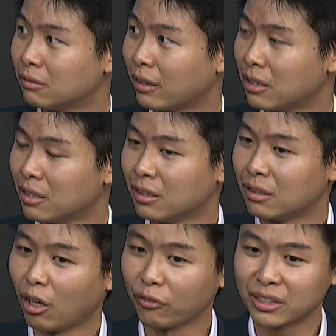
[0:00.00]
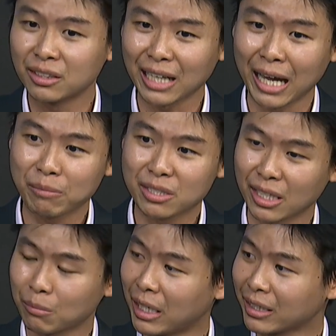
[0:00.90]
Right? Oftentimes,
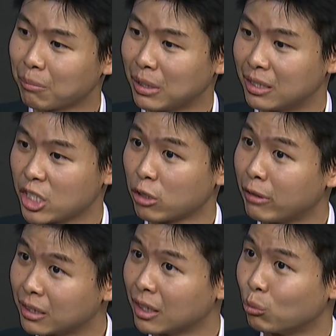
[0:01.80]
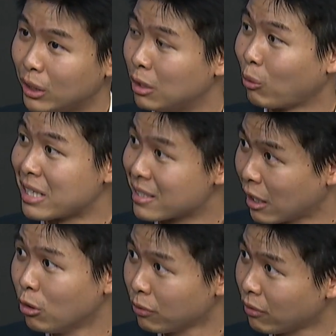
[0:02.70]
stigma can be generated within
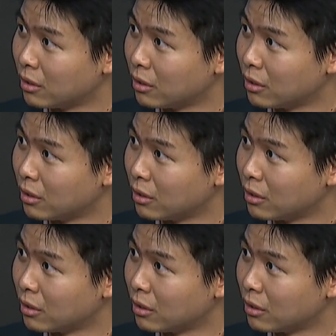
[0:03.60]
oneself